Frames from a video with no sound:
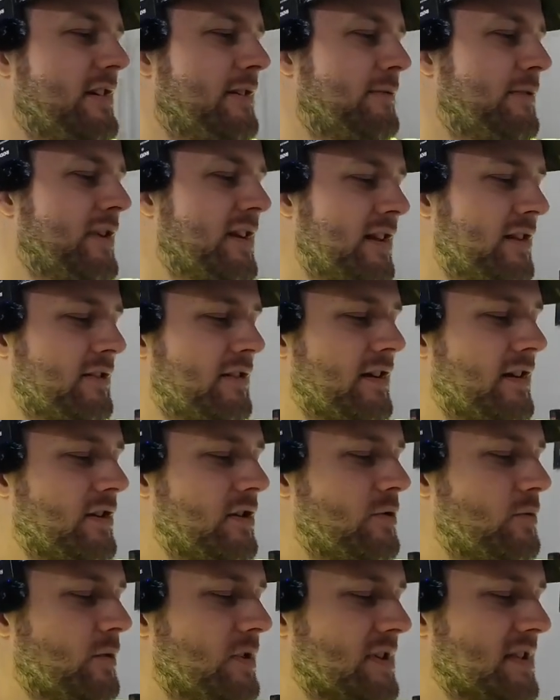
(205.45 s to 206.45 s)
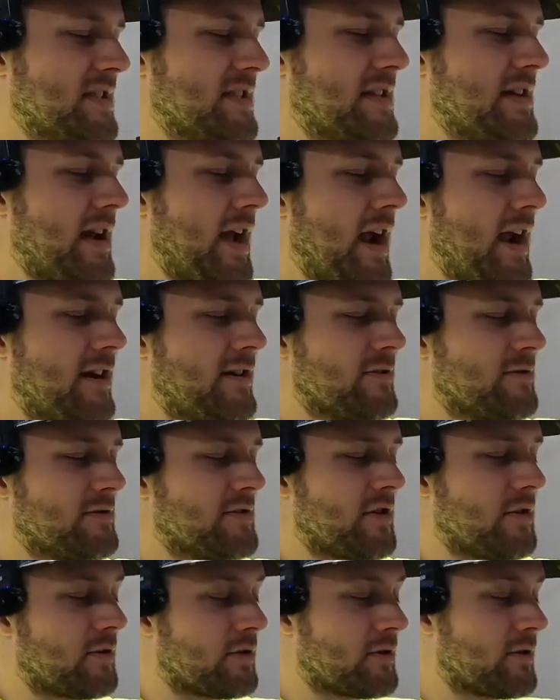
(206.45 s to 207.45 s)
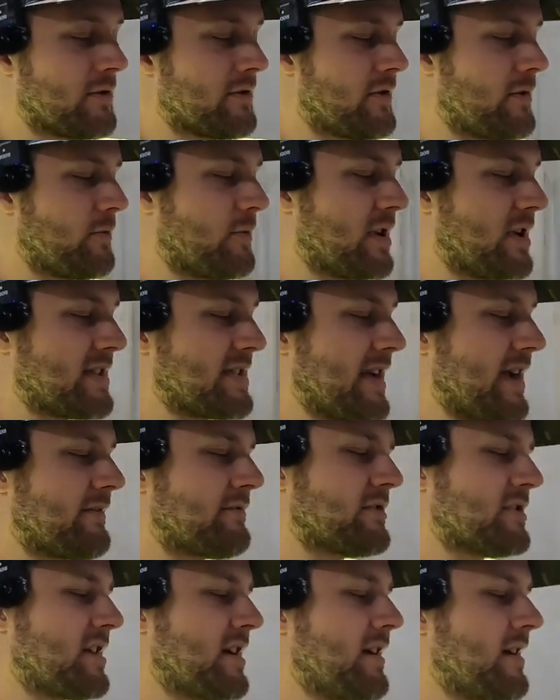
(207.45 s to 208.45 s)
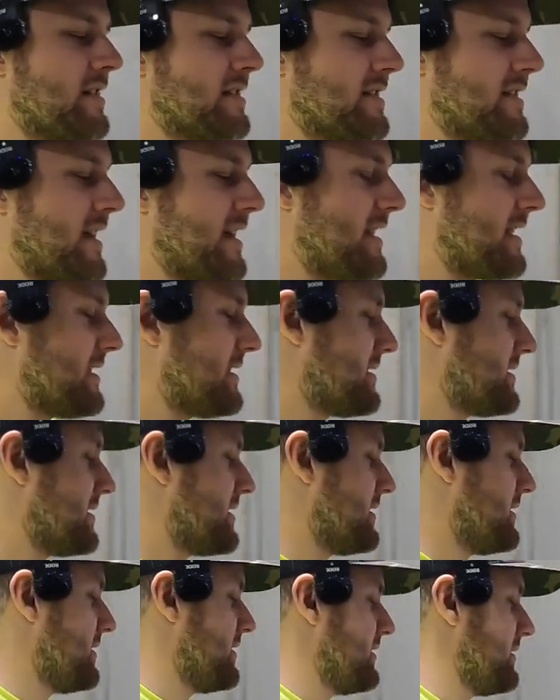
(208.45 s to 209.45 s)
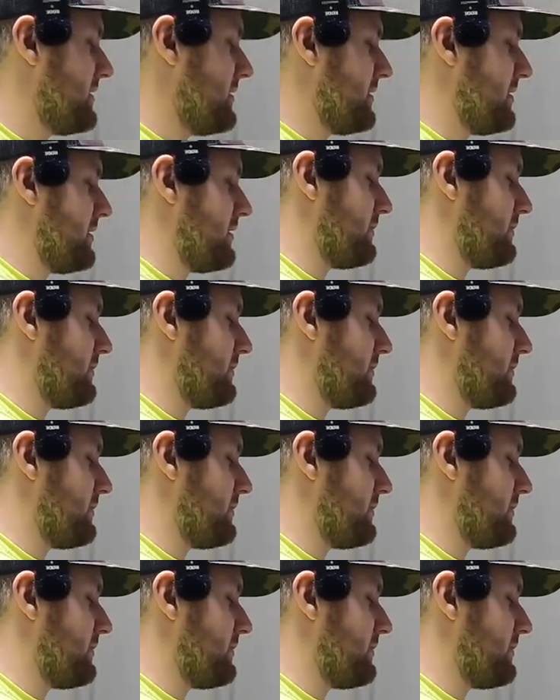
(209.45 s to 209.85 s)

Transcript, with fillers: If anything, you want to see a hair darker than what it's advertised as, uh,